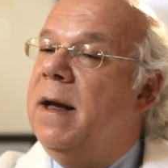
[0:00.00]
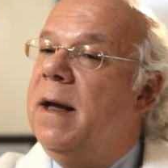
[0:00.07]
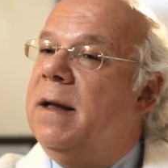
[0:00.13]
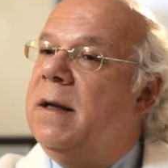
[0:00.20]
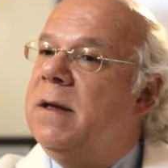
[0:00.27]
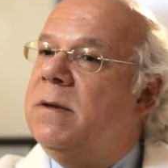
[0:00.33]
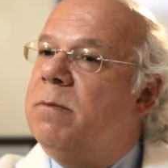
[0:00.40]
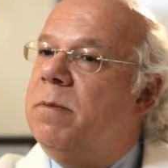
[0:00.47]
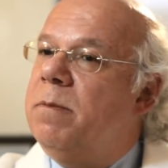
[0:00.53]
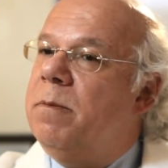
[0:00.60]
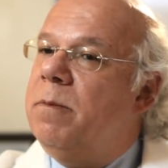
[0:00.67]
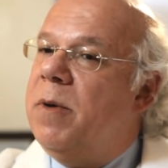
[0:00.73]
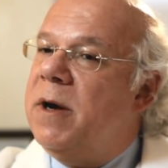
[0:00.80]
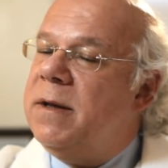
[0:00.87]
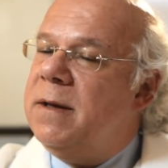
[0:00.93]
and is
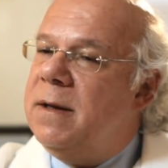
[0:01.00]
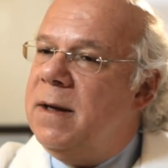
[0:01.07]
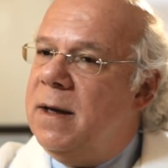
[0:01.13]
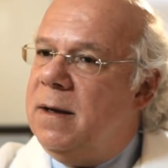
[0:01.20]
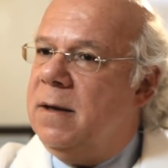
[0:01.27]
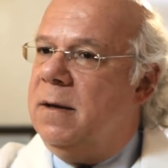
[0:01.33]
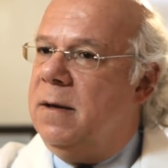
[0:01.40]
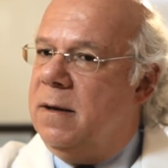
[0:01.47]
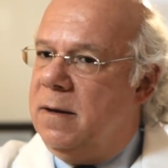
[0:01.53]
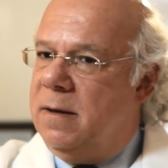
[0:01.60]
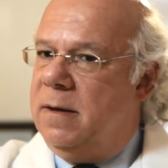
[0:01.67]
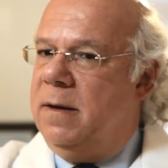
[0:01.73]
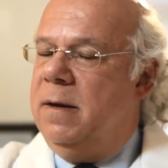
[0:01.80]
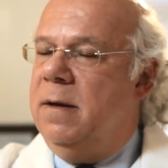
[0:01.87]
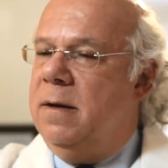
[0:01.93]

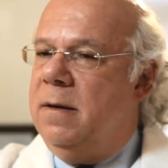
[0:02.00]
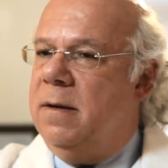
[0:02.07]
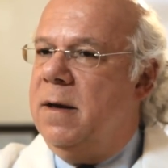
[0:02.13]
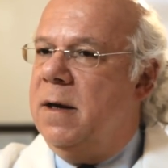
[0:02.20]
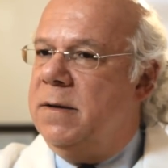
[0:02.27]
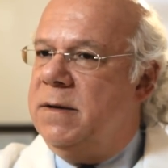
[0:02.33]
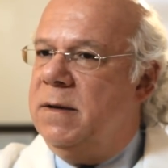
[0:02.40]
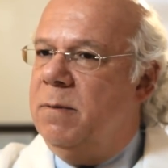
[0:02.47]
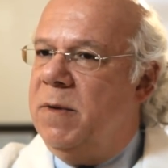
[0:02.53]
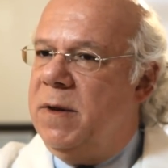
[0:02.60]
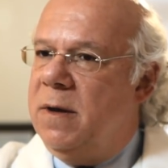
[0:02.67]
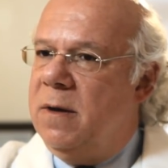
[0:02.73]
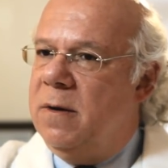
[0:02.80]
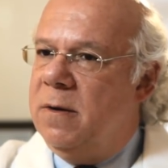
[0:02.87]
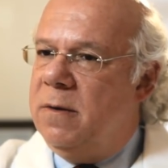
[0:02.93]
particularly not
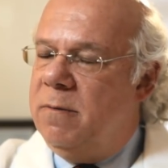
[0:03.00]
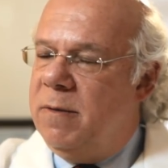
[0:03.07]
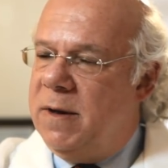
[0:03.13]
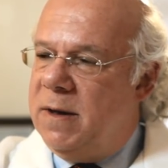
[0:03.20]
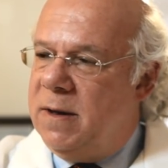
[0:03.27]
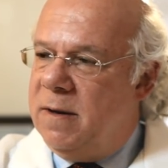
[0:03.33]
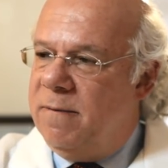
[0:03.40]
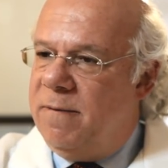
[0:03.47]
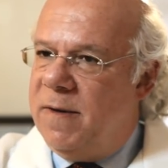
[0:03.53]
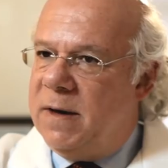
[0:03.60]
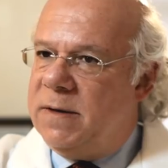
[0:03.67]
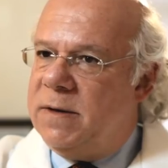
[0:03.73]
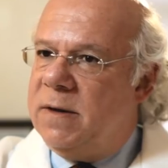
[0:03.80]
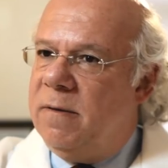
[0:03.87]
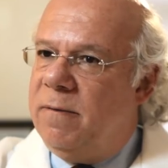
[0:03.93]
something good when it
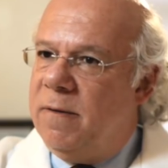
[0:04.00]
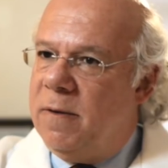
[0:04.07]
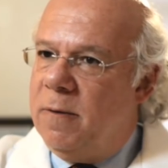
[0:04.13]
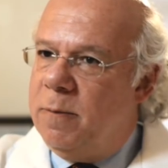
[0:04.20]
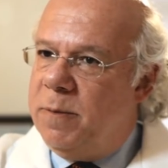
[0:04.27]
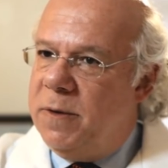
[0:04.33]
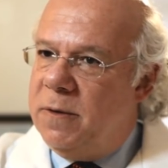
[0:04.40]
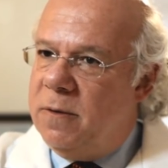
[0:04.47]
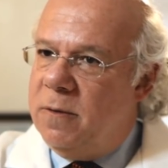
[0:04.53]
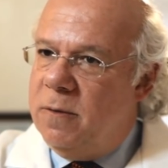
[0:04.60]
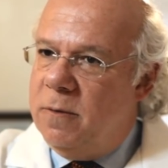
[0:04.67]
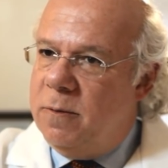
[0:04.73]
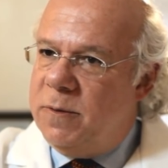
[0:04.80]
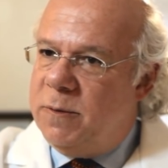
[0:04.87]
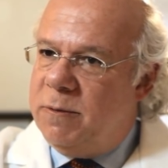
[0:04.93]
affects the fallopian
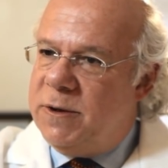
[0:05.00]
tubes,